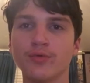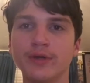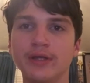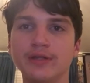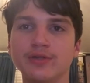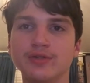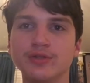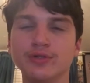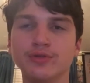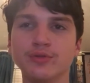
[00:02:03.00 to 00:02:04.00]
we
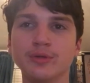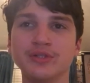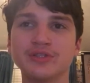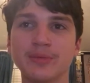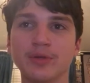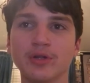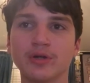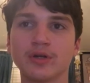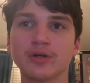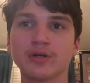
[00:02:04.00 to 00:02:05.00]
do
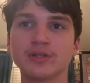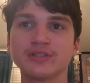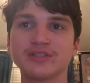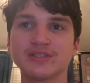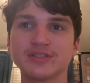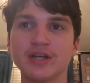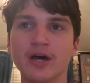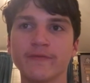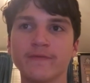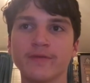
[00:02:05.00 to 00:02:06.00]
similar
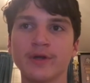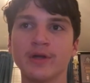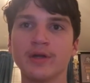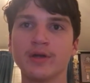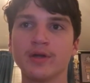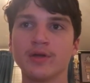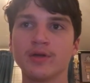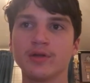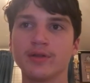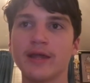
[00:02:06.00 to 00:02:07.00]
stuff
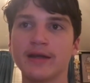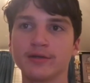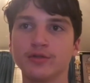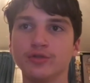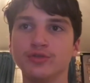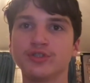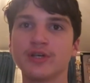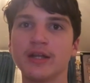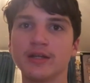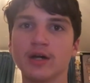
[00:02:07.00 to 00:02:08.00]
that includes
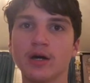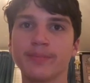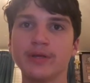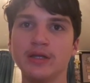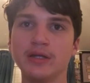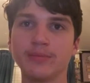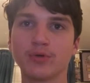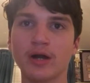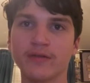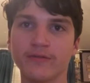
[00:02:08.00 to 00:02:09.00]
getting up, eating
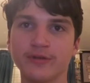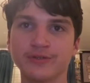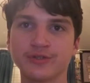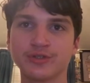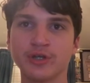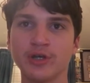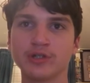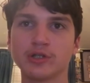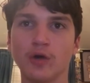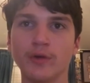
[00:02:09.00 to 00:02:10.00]
breakfast,
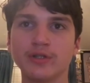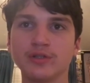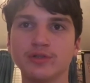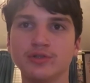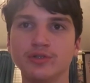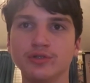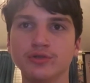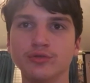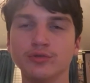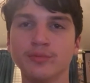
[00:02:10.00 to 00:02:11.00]
going
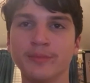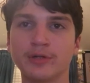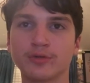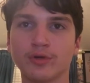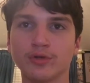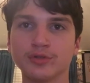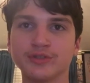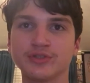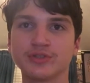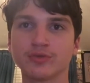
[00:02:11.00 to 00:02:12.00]
to
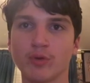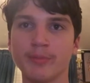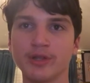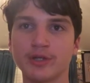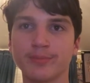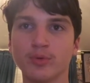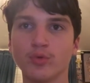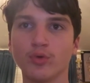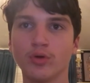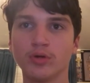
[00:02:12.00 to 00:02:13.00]
minerals, swim in their
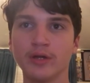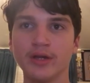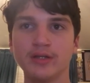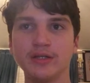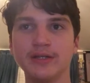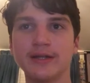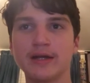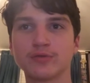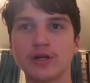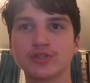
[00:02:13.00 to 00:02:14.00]
pool, eat
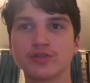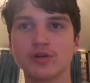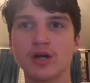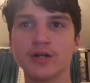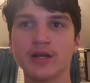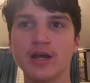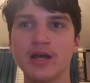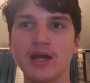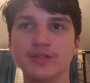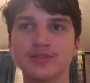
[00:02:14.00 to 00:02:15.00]
at a restaurant,
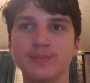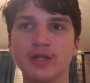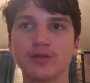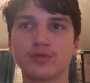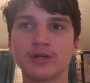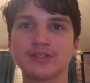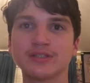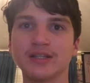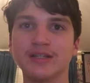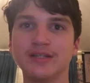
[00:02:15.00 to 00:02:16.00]
and spend the
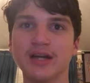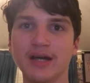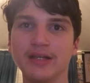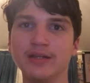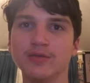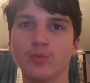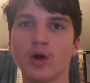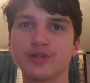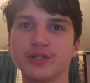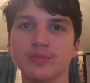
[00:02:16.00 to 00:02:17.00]
rest of the night
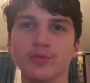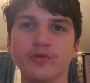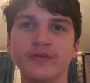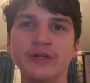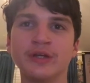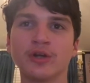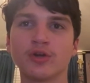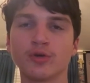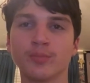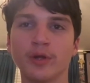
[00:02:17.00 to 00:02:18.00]
watching a movie
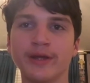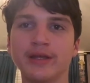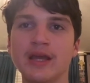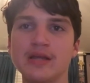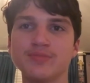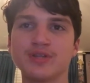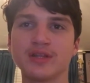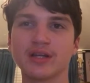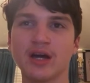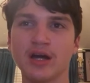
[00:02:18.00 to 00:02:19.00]
or playing games
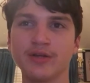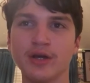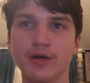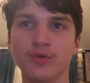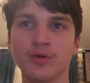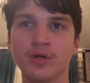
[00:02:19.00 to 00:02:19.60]
in the condo.